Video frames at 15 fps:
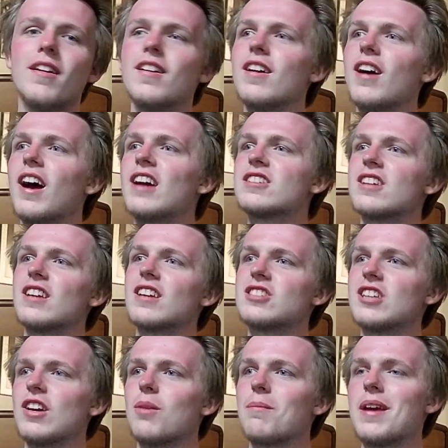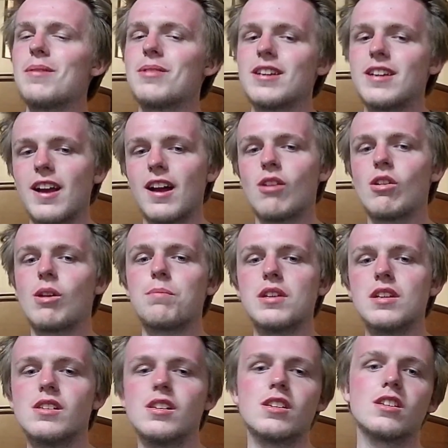Until maybe they get
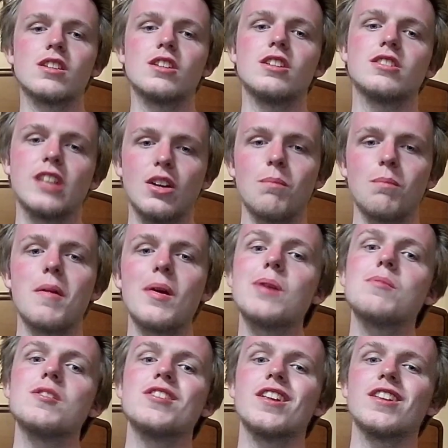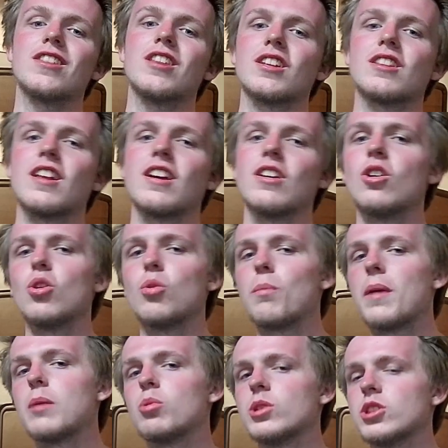outcompeted, or until maybe they think that, oh,
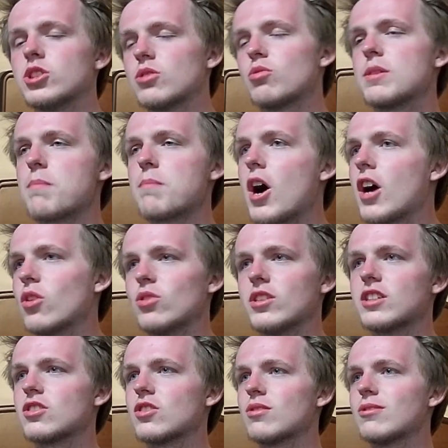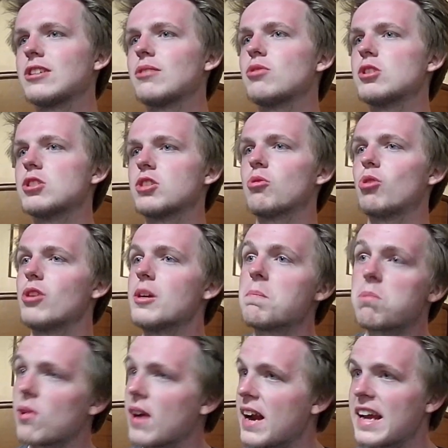maybe we should remodel it, or we should
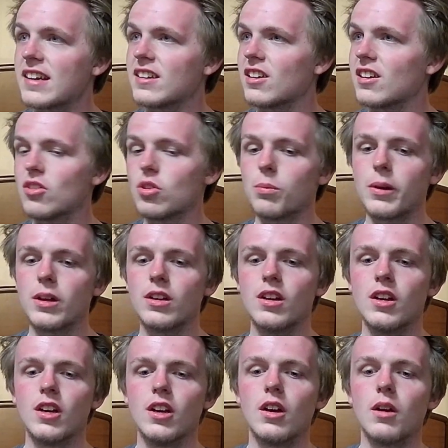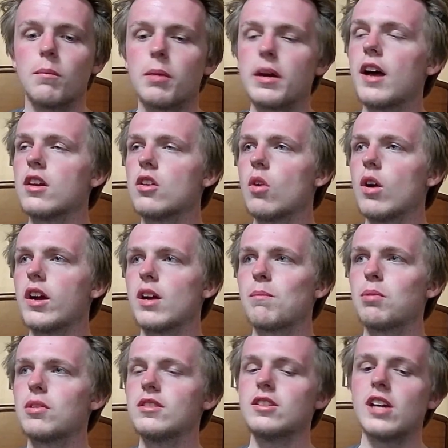rebrand it a little bit. But yeah, no, I
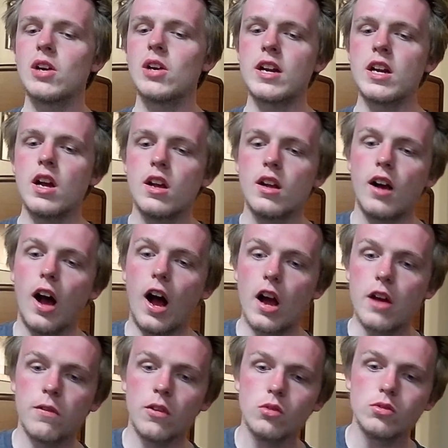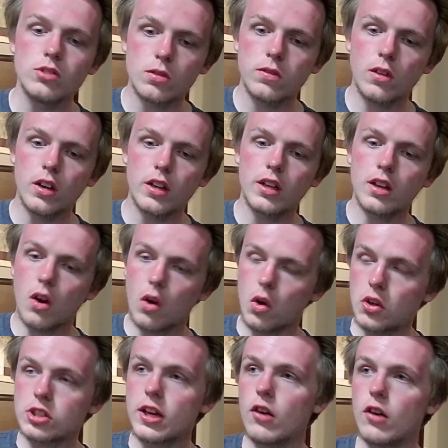completely agree. iPhones are fucking
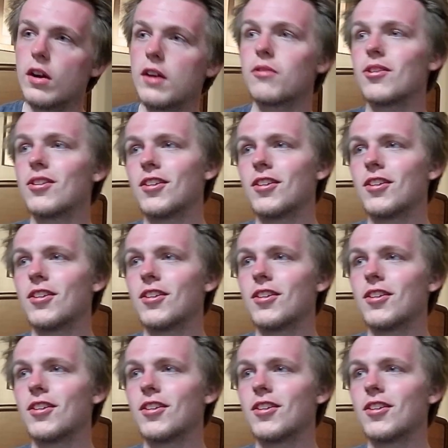art. However,